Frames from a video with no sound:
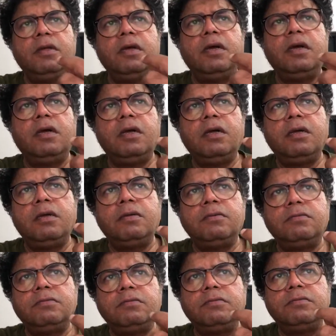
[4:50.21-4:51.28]
Uh,
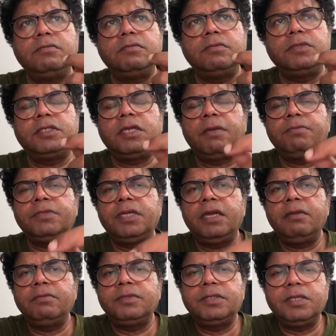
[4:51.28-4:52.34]

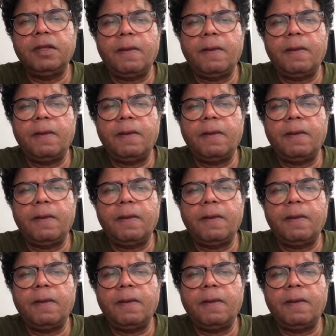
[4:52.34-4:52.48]
Sometimes